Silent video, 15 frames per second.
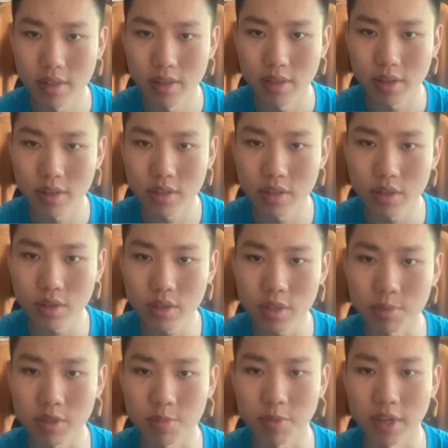there is still
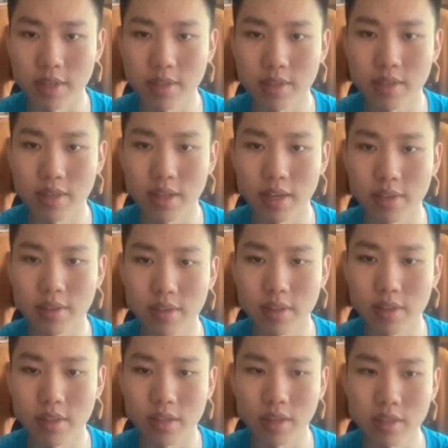some space that
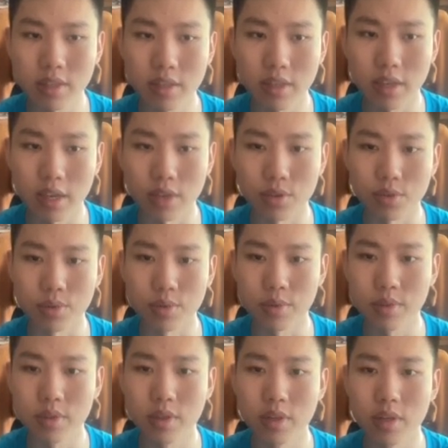doesn't get
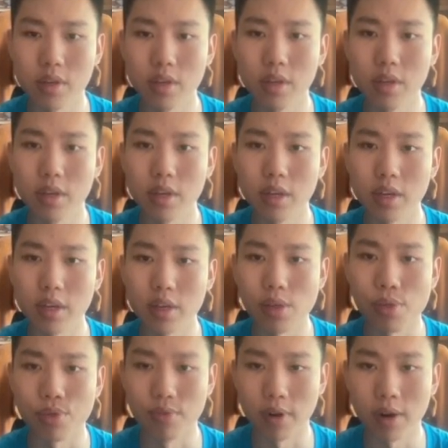used
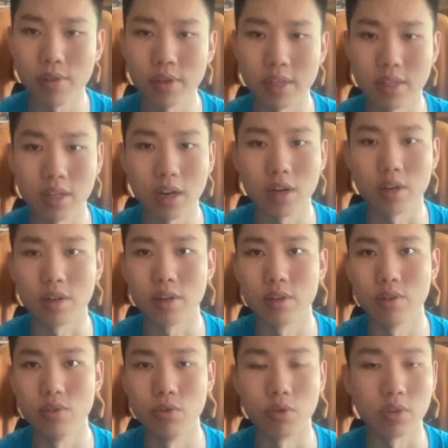throughout the entire
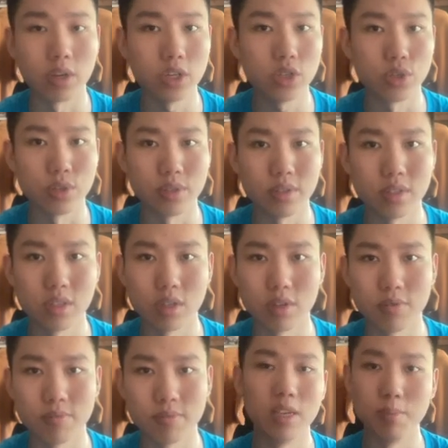rotation.
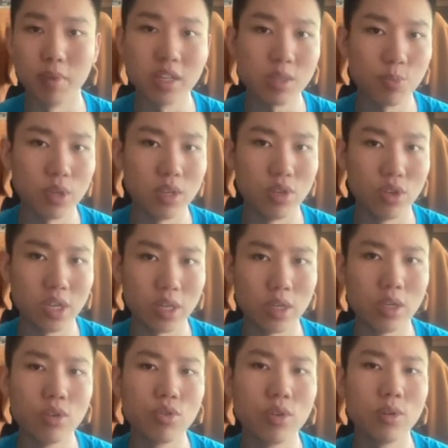So it must mean you can
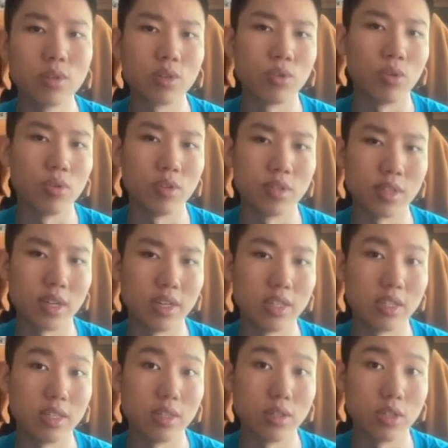increase the rotor
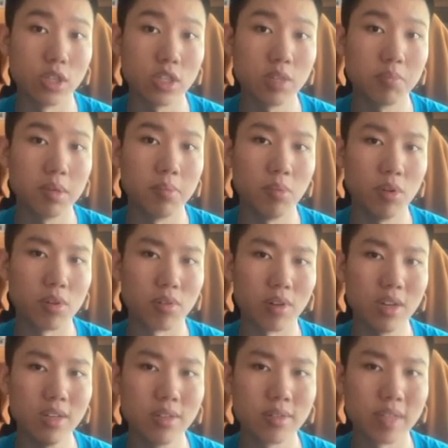size just a bit more,
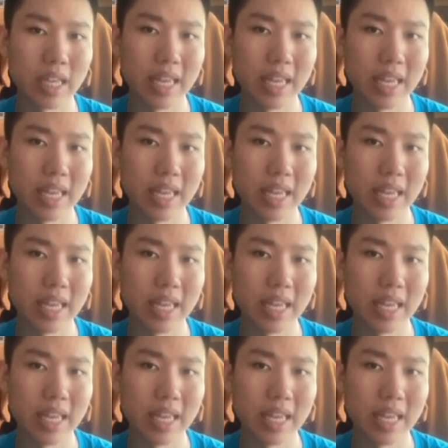right?